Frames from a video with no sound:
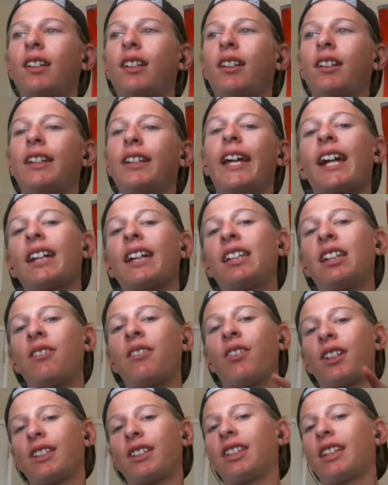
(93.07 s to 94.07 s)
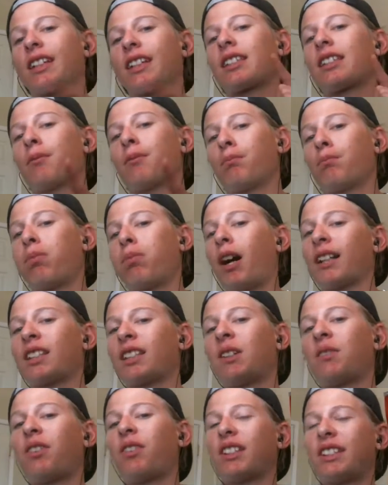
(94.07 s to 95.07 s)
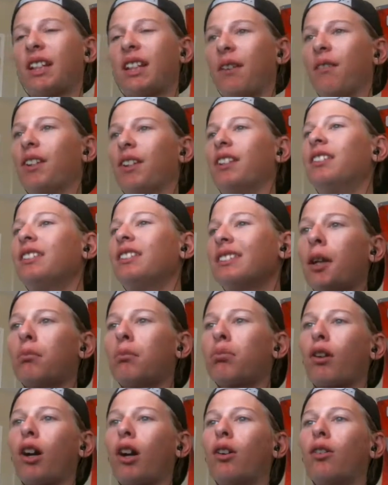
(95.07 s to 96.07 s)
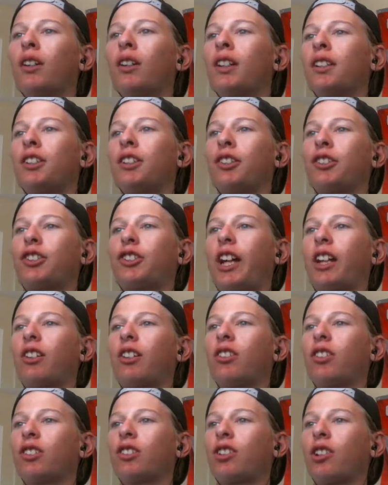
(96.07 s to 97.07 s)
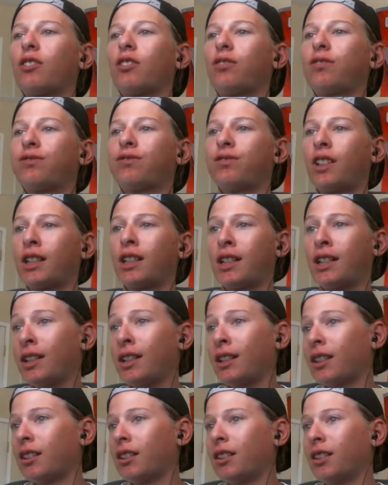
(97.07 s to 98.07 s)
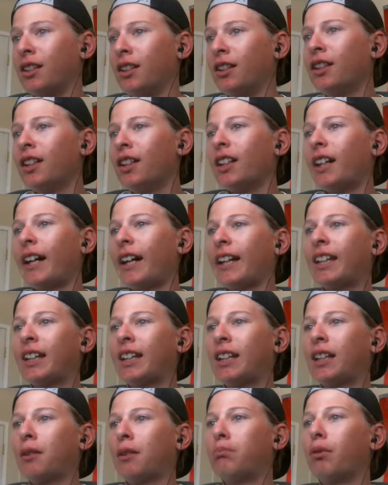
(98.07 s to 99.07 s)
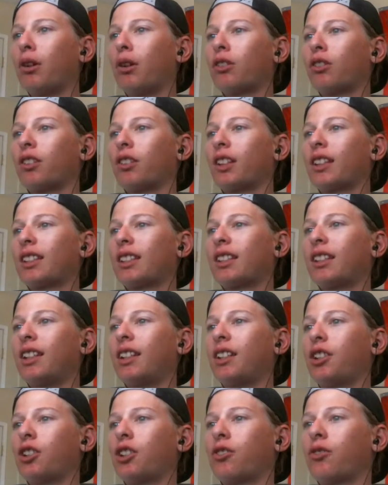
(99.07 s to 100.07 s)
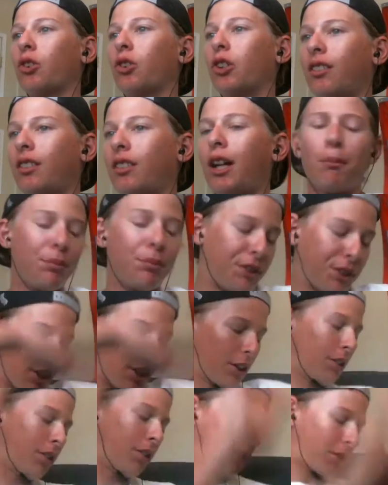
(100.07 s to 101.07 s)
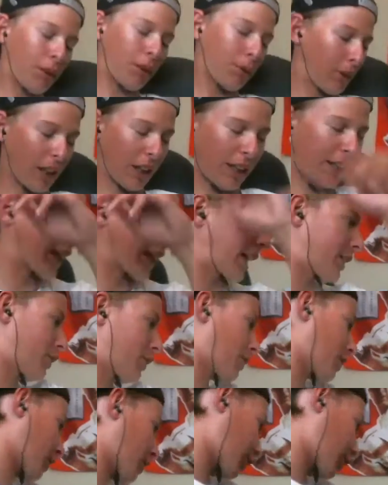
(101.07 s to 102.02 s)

Negative on 6, positive on 7. Bro, your channel is so fucking good. I get a boner listening to your voice. I'm done. I'm, I can not do this